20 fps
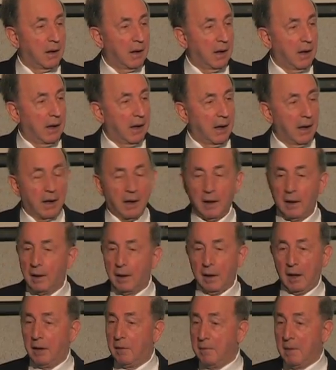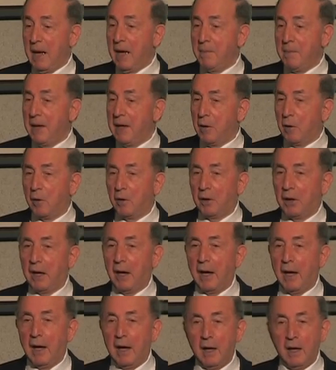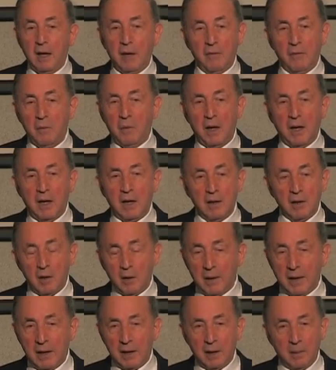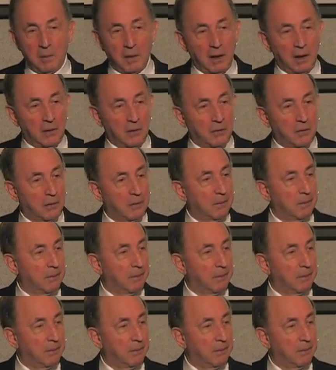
and it may be okay if we had no enemies.